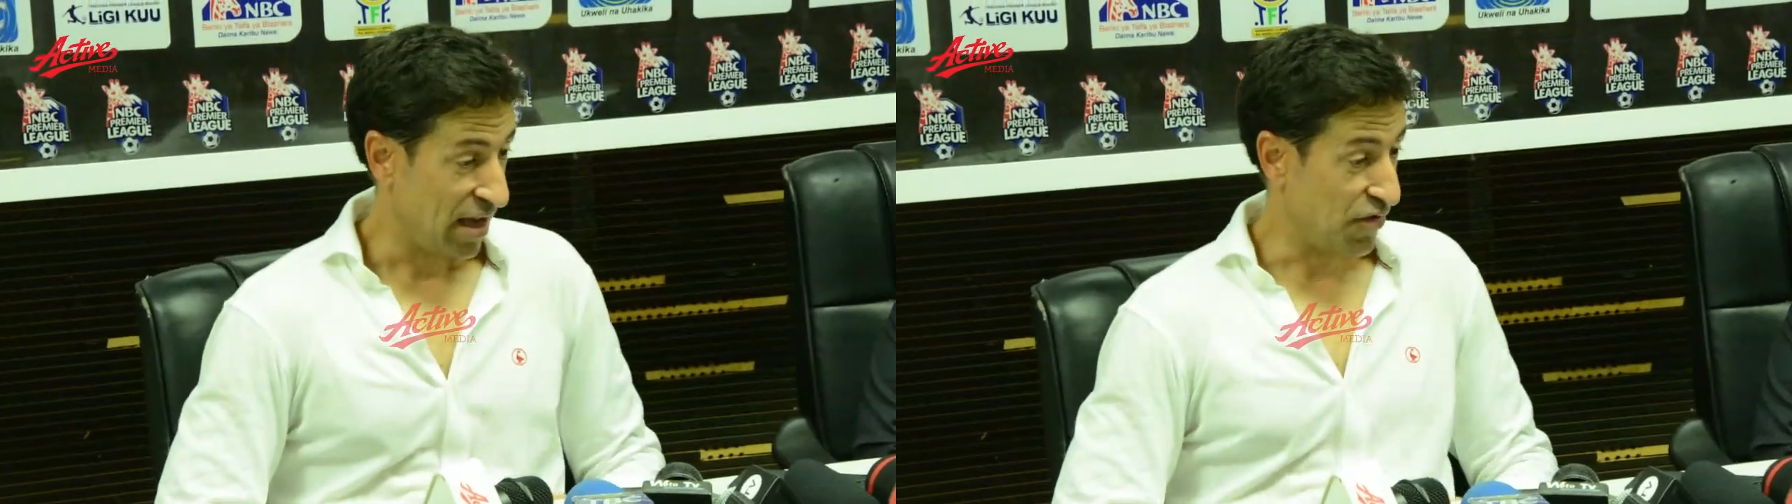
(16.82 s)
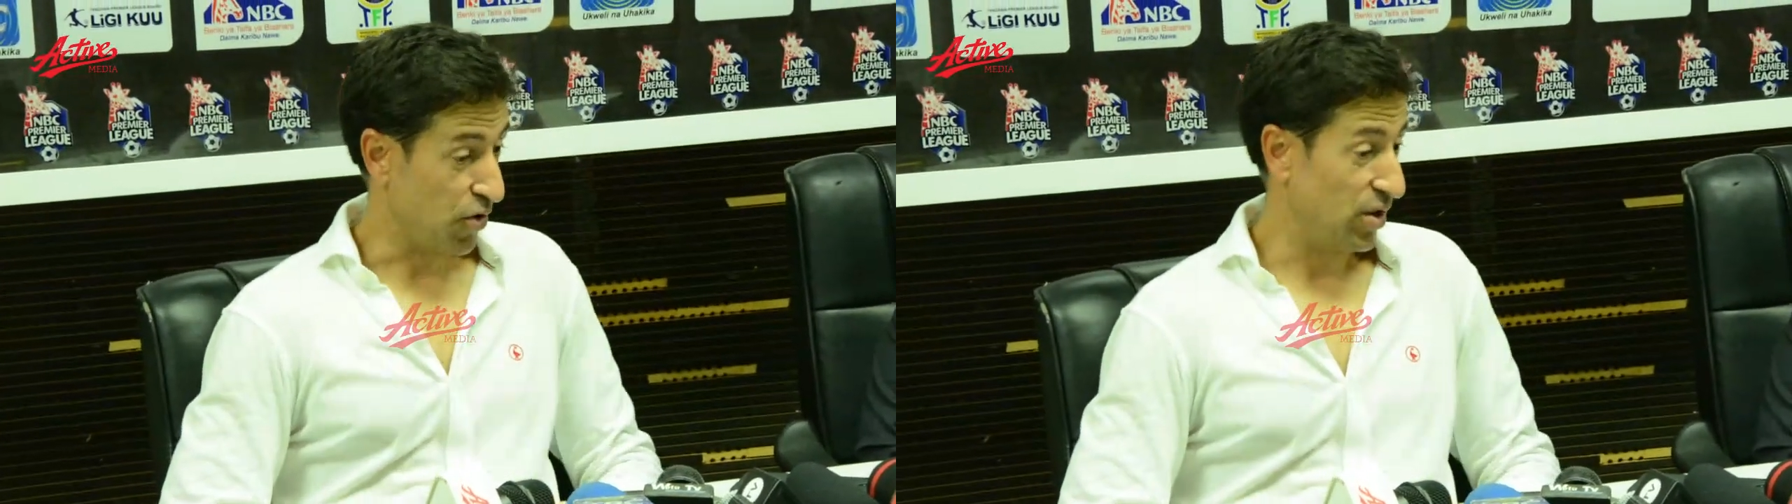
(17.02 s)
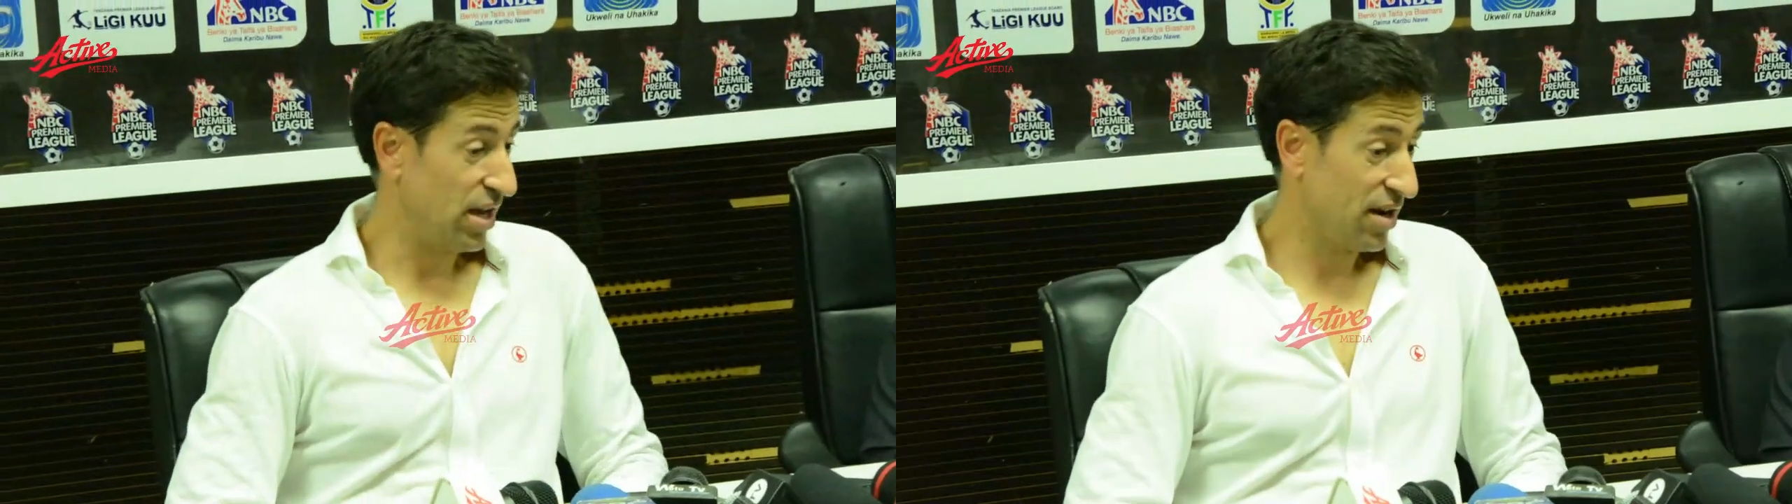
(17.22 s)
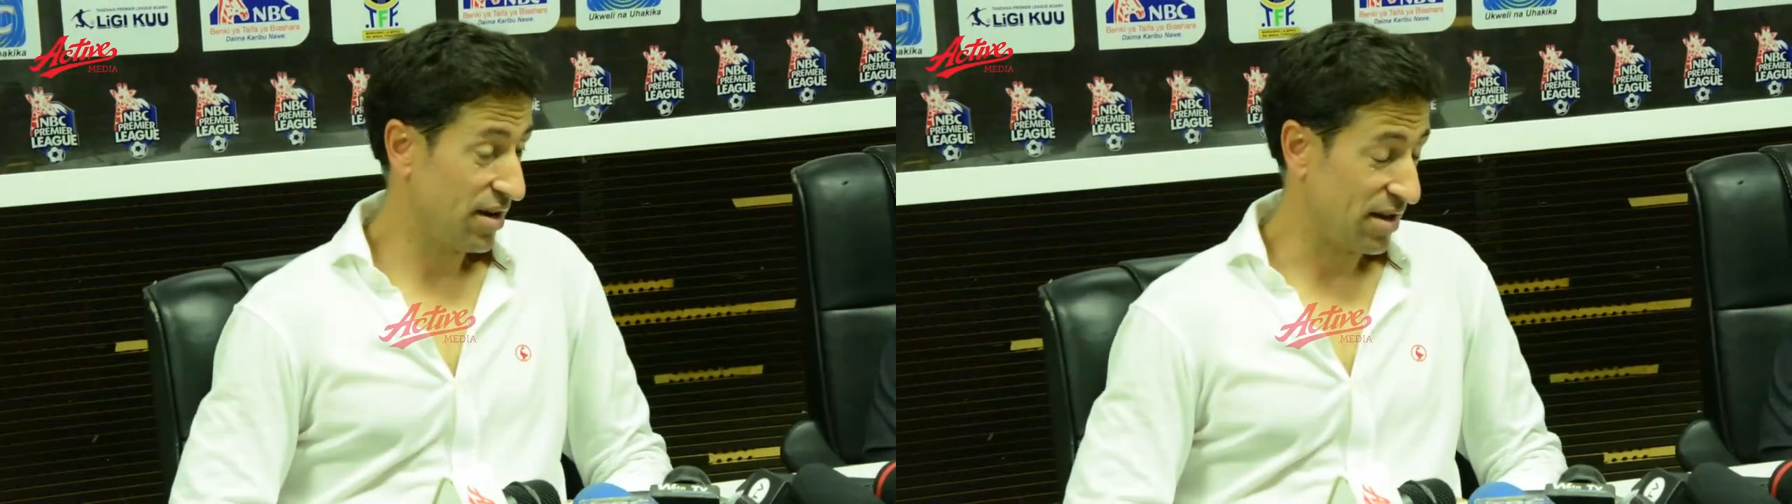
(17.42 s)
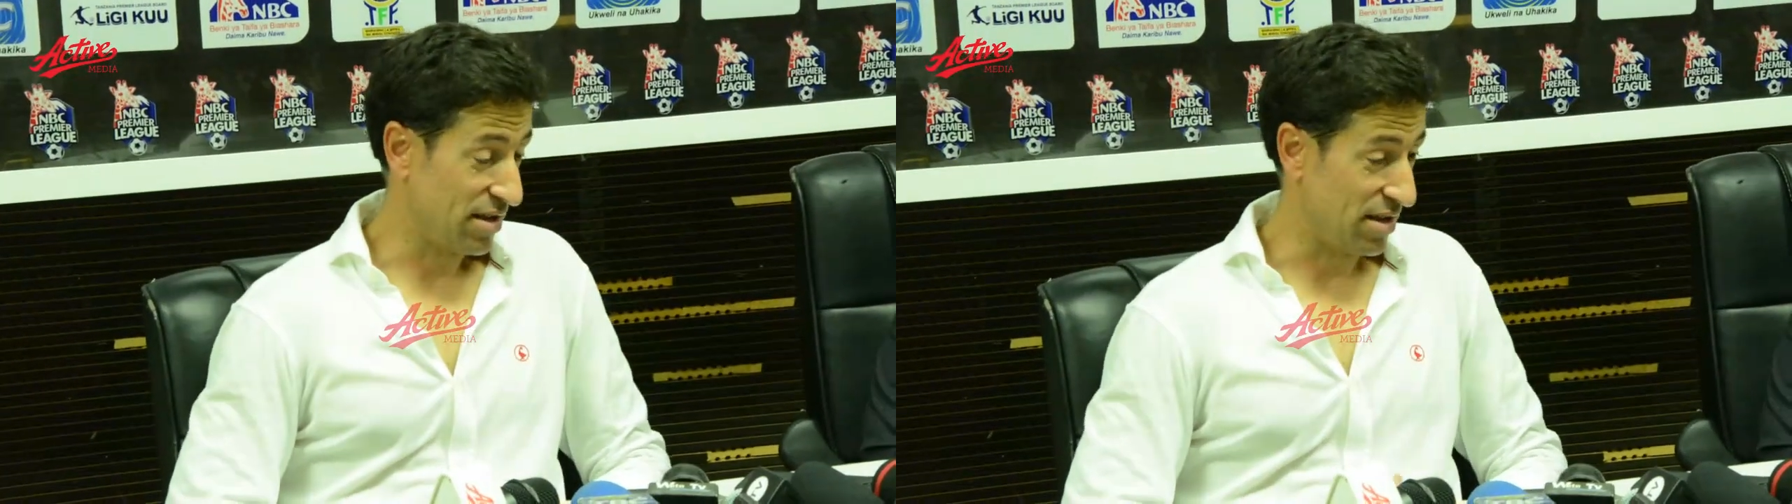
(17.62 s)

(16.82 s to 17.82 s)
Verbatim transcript: And from there,